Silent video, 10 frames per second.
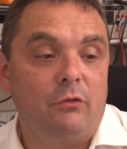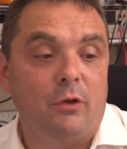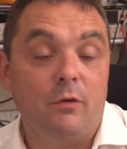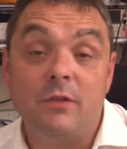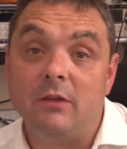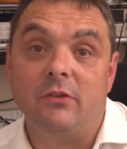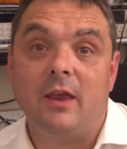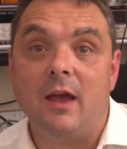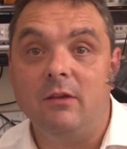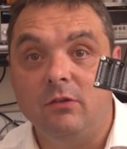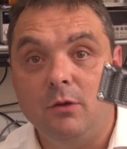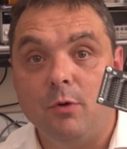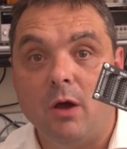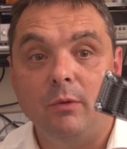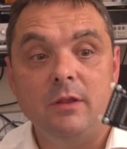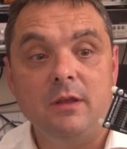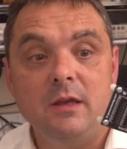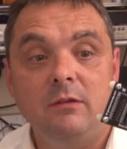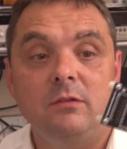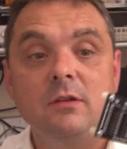So if that's the case and you buy one of
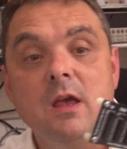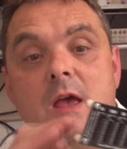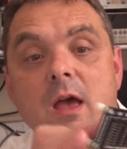these,